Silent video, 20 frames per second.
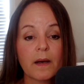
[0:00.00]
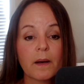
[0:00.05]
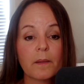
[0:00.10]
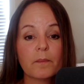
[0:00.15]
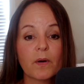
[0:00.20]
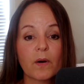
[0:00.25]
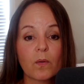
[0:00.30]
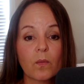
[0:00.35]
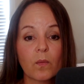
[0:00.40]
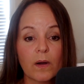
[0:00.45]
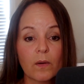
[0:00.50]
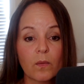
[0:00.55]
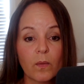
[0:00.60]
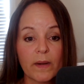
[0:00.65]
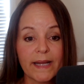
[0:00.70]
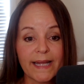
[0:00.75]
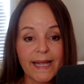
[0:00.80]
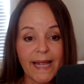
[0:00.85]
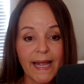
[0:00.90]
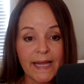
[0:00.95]
But what
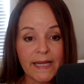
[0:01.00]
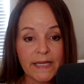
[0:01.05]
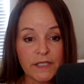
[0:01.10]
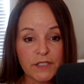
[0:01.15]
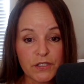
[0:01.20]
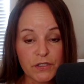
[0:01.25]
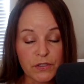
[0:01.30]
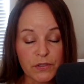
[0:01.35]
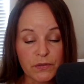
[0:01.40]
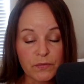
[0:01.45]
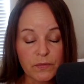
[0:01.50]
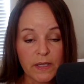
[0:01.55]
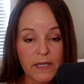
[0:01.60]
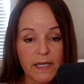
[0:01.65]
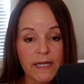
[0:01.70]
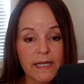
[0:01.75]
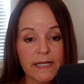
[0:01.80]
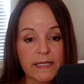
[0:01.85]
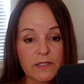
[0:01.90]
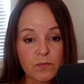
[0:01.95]
we can do
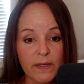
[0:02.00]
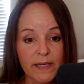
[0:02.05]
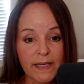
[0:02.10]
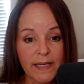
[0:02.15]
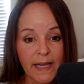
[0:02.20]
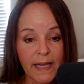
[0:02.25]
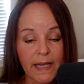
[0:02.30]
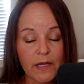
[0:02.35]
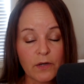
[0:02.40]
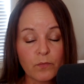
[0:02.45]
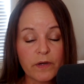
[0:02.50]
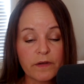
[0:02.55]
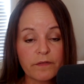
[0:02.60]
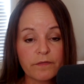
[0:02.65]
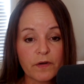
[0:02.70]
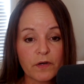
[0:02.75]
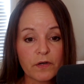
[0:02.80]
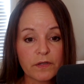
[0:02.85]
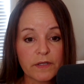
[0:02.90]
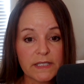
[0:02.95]
is we can
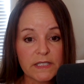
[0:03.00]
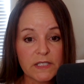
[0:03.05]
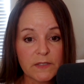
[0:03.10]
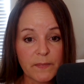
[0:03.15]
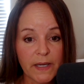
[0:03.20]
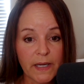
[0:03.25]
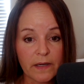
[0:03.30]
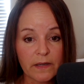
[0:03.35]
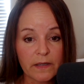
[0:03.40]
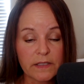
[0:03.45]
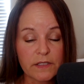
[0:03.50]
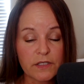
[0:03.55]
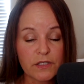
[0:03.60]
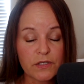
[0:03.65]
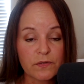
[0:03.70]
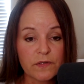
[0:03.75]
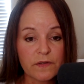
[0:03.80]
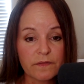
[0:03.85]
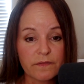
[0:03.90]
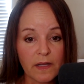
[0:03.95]
refer these parents
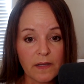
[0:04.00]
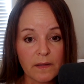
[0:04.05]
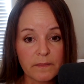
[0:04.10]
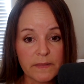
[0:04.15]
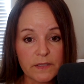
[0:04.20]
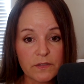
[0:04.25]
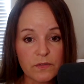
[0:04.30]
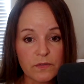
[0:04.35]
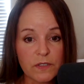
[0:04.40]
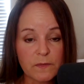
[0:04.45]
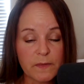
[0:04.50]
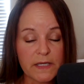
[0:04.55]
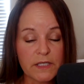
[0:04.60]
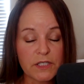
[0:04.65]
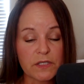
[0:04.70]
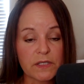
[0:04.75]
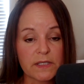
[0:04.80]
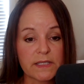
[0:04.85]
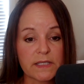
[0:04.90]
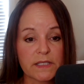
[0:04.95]
to developmental
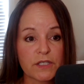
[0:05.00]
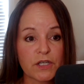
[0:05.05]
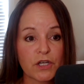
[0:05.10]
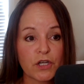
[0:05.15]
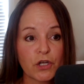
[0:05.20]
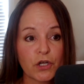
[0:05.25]
specialists